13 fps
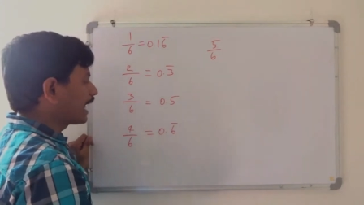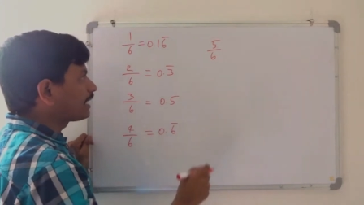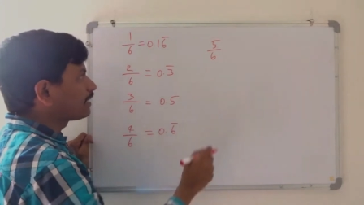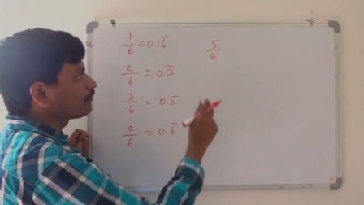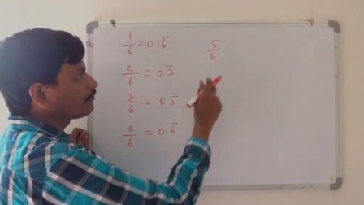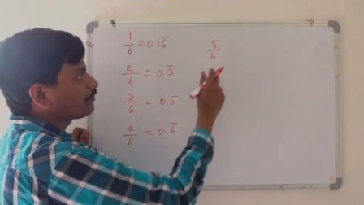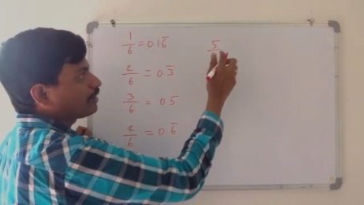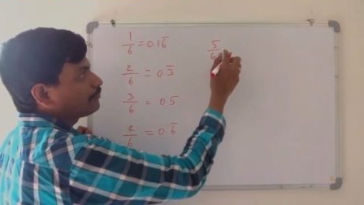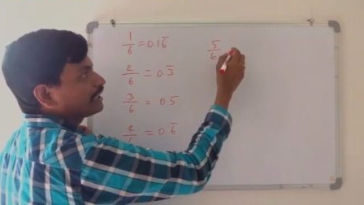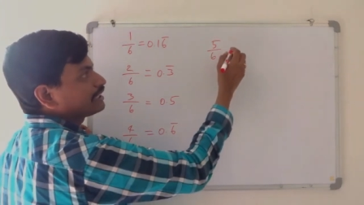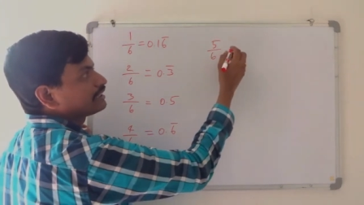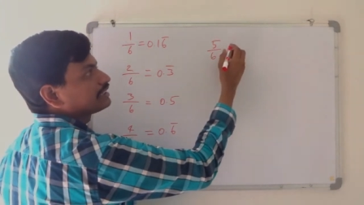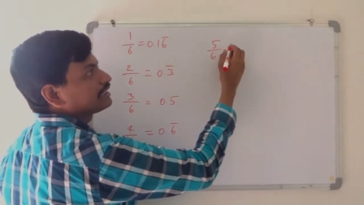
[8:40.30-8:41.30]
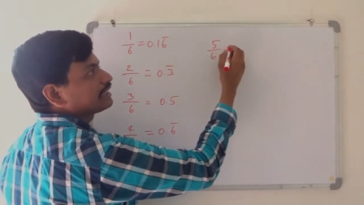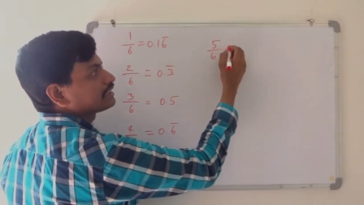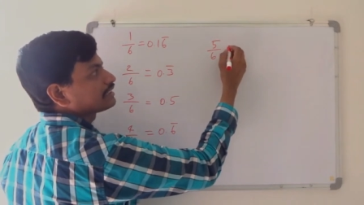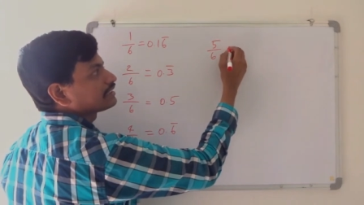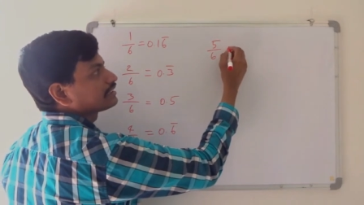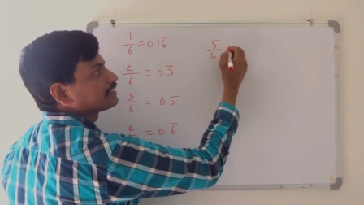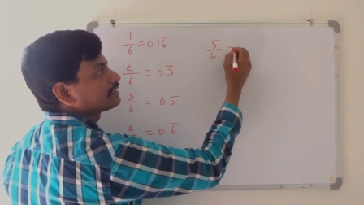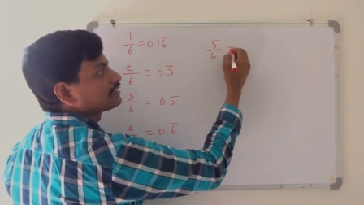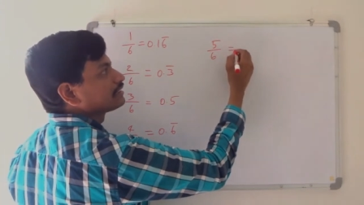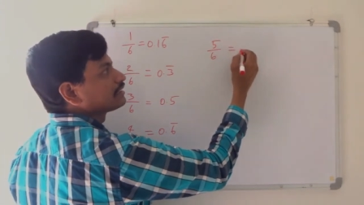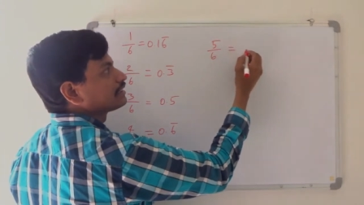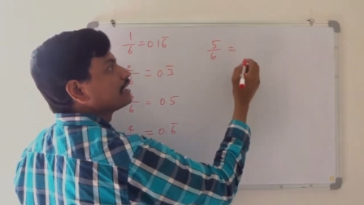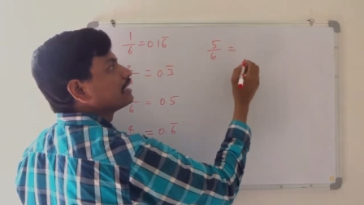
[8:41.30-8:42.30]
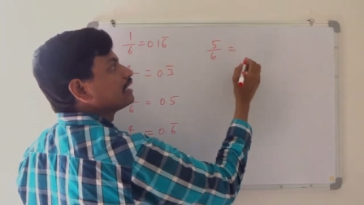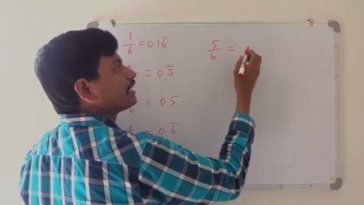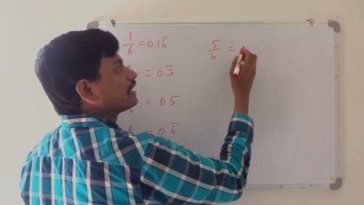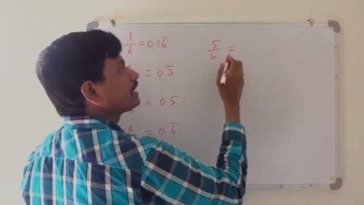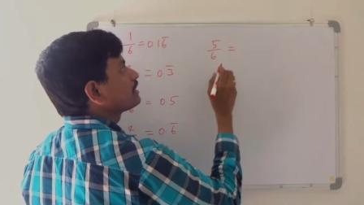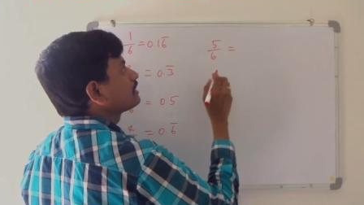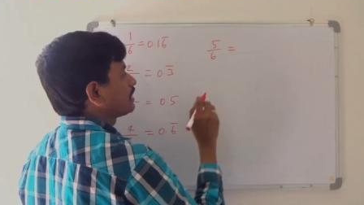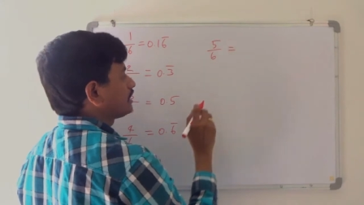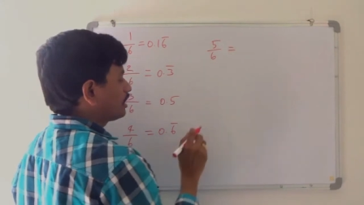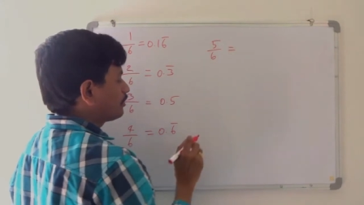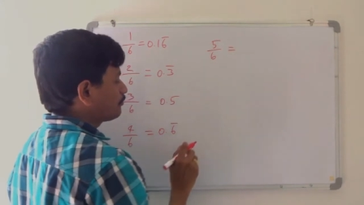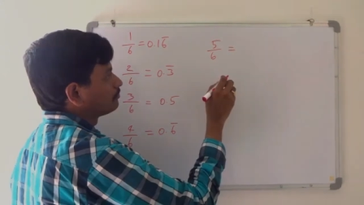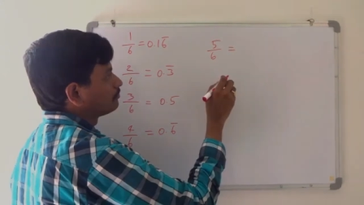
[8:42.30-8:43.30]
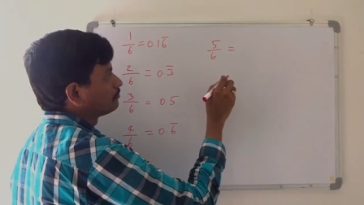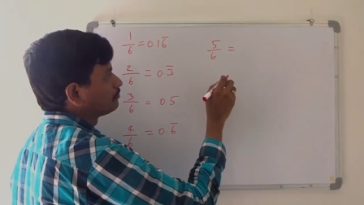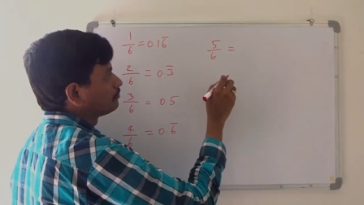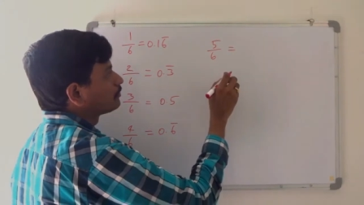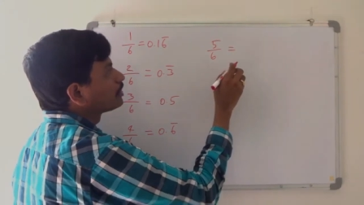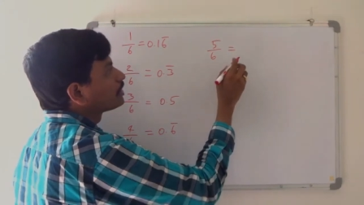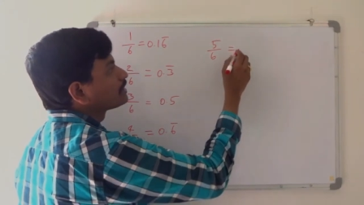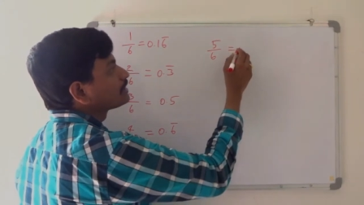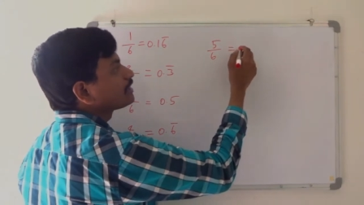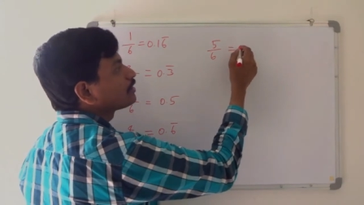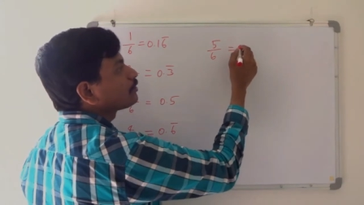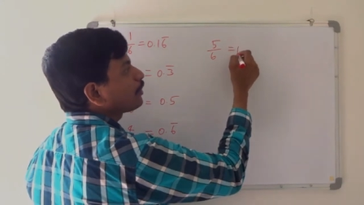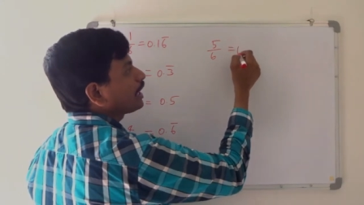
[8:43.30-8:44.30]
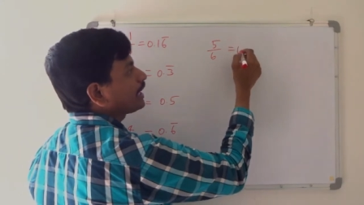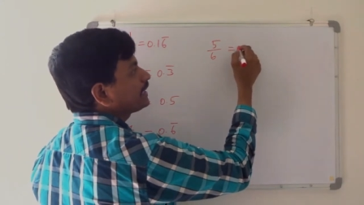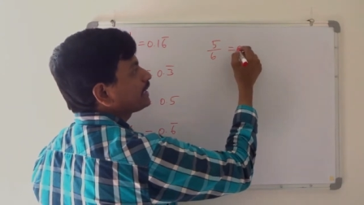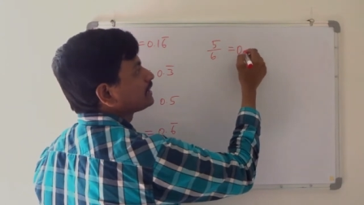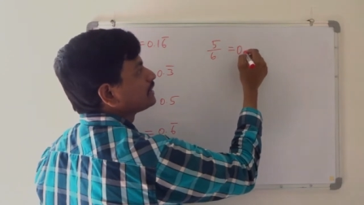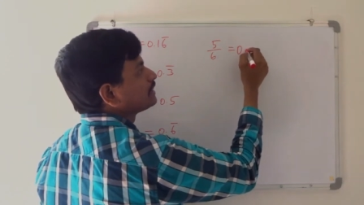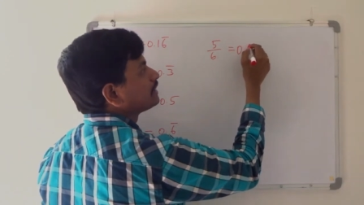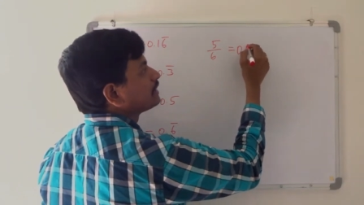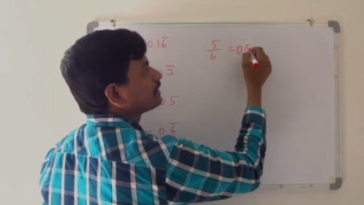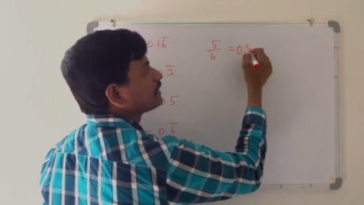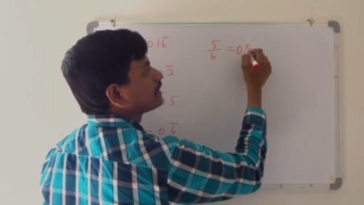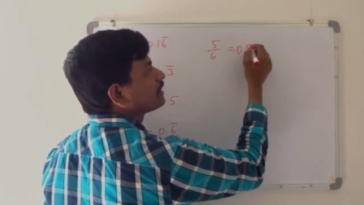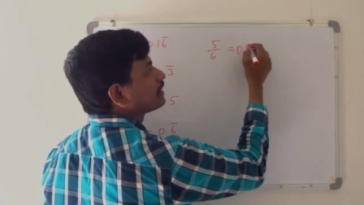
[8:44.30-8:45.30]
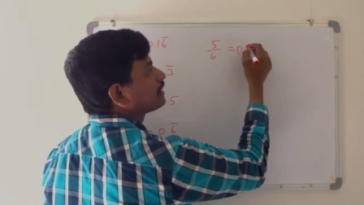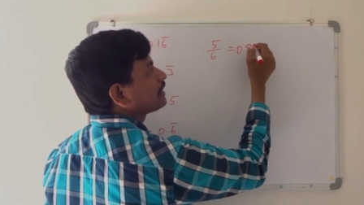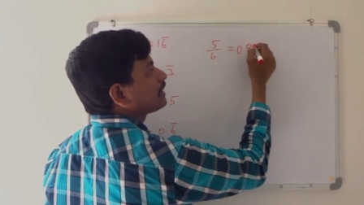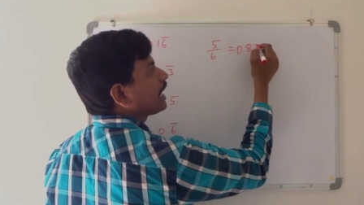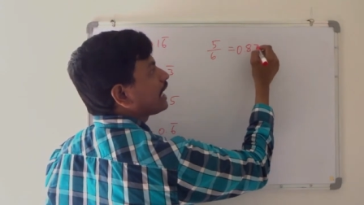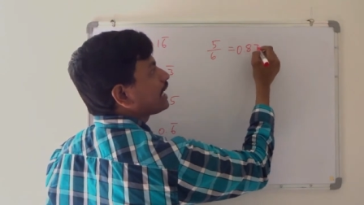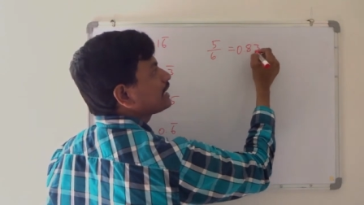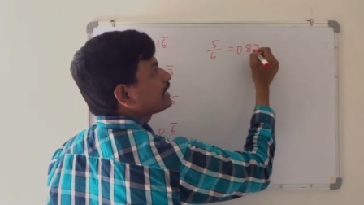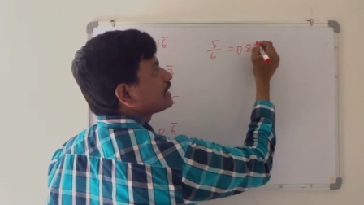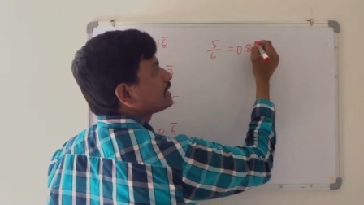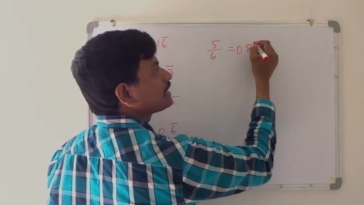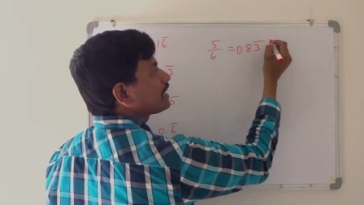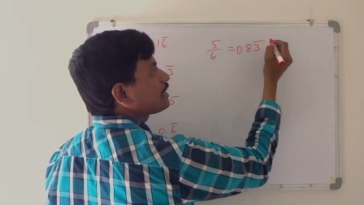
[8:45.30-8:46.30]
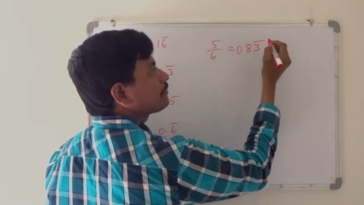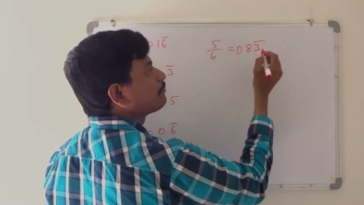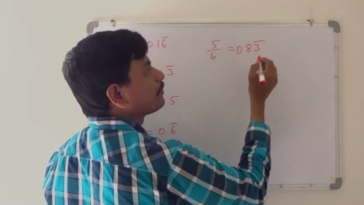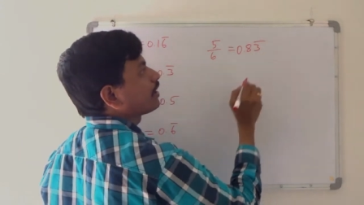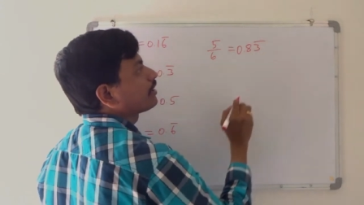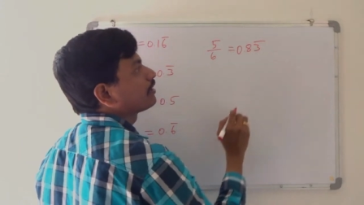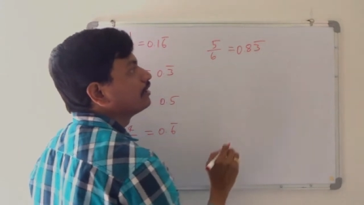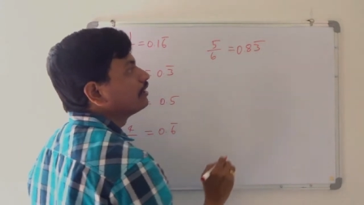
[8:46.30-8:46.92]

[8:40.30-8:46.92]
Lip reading: And 5 by 6 is nothing but 0.83 bar.